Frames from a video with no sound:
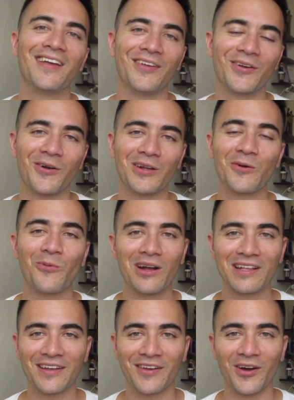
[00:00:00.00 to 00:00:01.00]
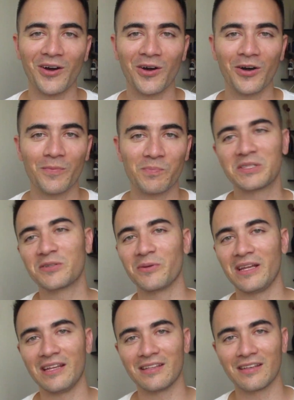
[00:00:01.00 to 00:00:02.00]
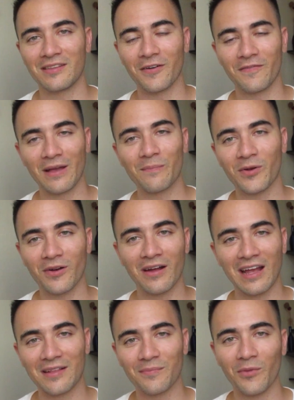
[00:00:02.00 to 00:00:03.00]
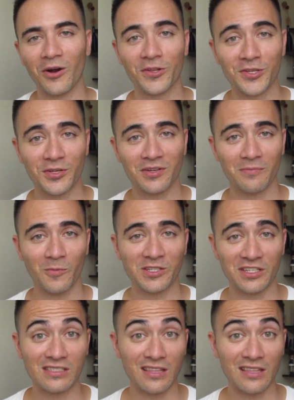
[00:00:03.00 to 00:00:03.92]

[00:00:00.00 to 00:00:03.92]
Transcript: you're going to want to go between November and March, which is